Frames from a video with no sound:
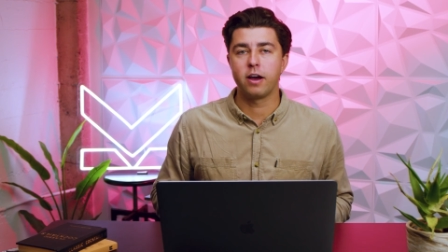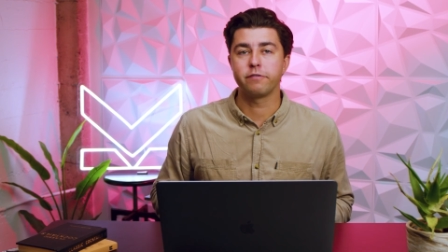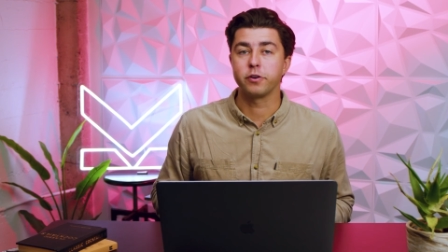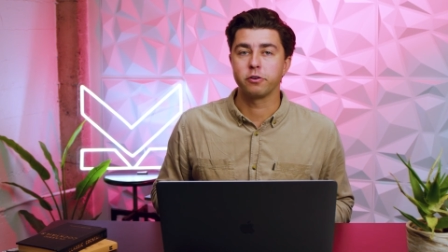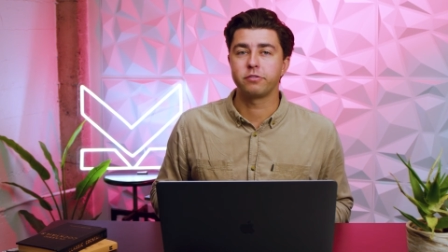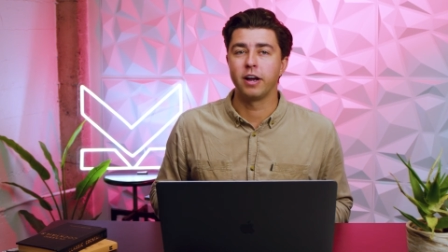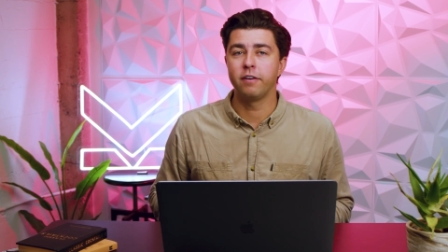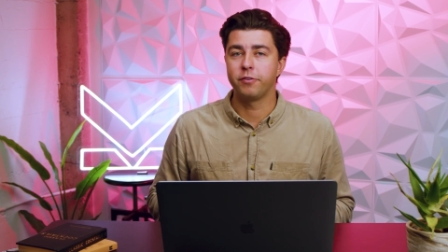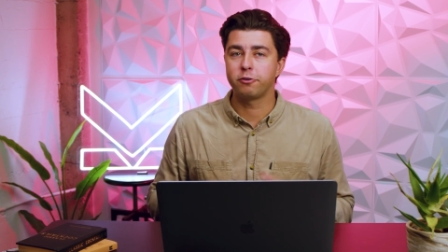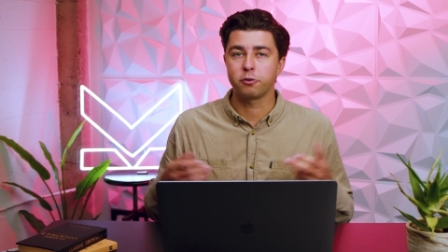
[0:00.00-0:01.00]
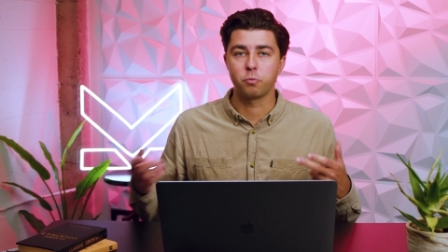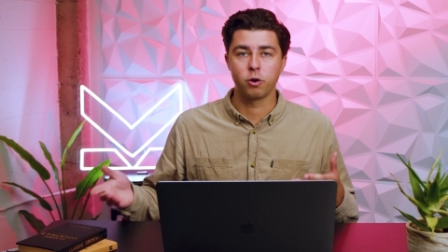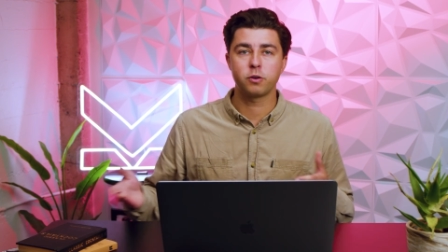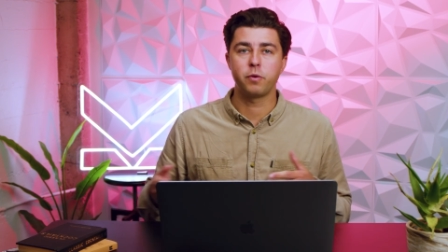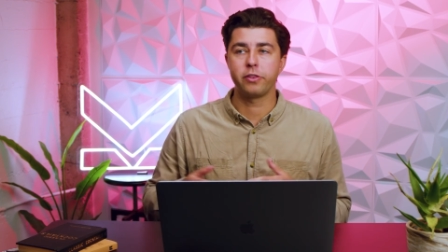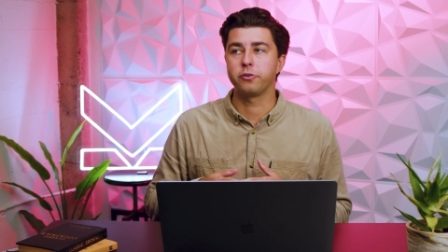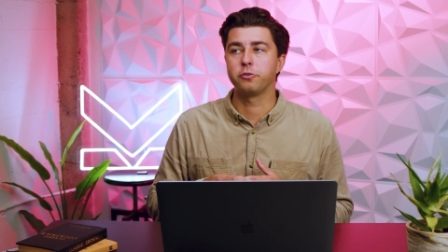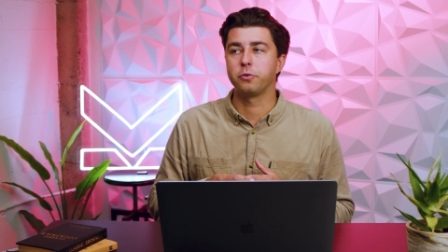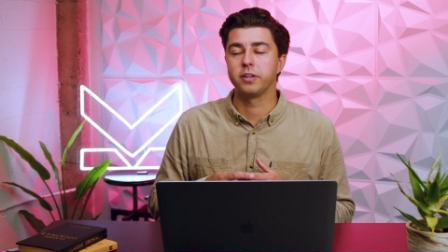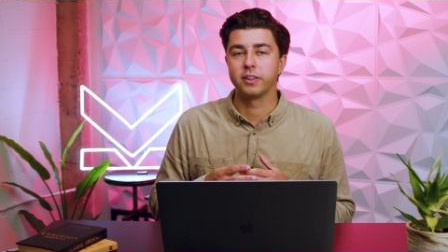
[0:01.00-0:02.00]
out for yourself. This should work whether you're
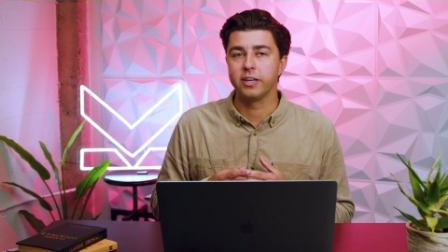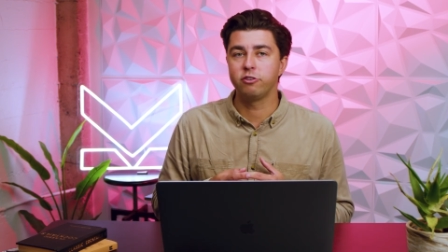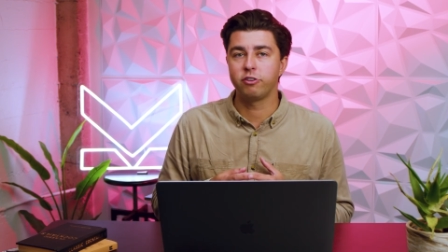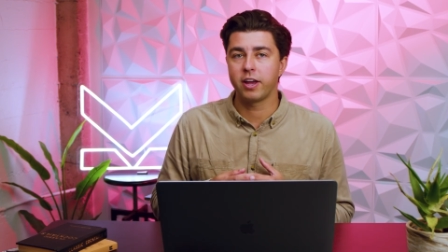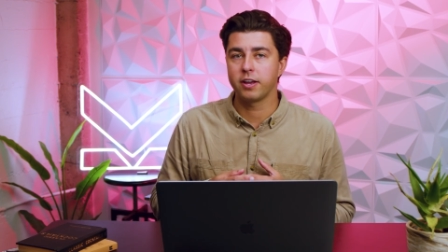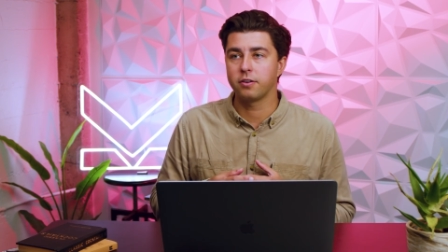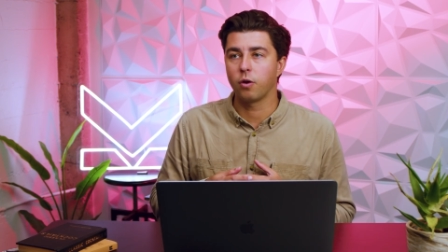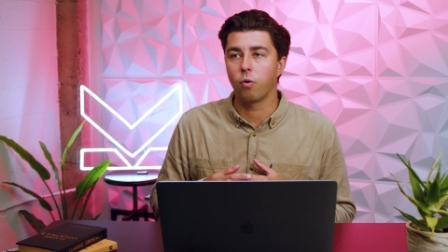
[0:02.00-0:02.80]
doing lead gen